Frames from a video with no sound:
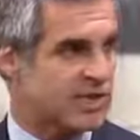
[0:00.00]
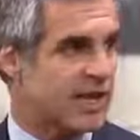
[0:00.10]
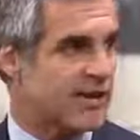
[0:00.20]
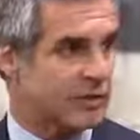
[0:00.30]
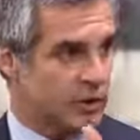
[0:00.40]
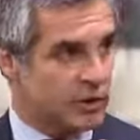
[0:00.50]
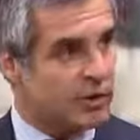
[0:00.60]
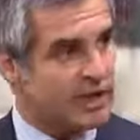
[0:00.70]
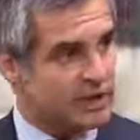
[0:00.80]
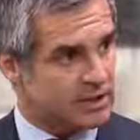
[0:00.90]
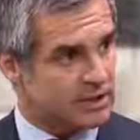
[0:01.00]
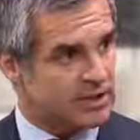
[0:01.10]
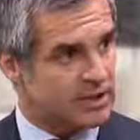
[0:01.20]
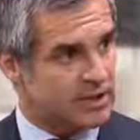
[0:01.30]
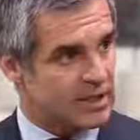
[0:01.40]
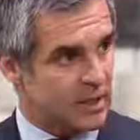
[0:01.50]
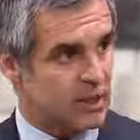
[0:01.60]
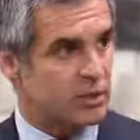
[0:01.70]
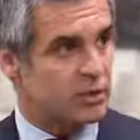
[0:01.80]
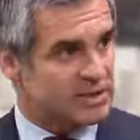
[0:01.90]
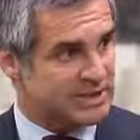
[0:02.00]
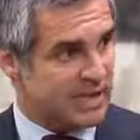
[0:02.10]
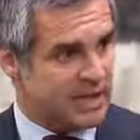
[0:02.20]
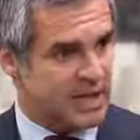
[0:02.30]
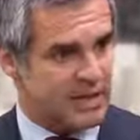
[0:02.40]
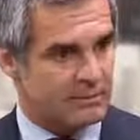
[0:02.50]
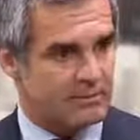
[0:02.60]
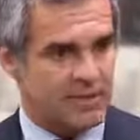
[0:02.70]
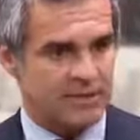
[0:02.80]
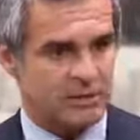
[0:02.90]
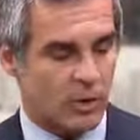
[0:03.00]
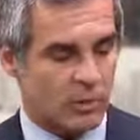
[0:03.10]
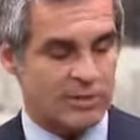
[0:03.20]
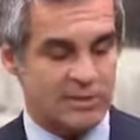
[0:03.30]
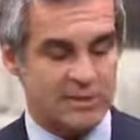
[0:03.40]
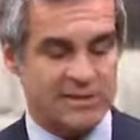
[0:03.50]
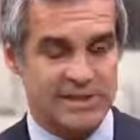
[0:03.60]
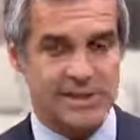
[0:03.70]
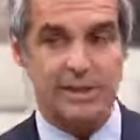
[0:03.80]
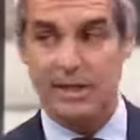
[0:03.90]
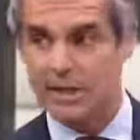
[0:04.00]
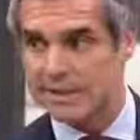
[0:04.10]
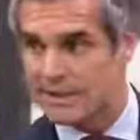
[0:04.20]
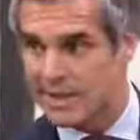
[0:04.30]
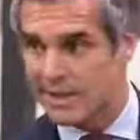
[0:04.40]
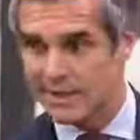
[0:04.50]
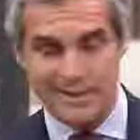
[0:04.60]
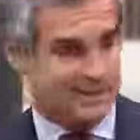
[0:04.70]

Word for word: you're going to have a new haircut, a new style, but you're always going to stay in style.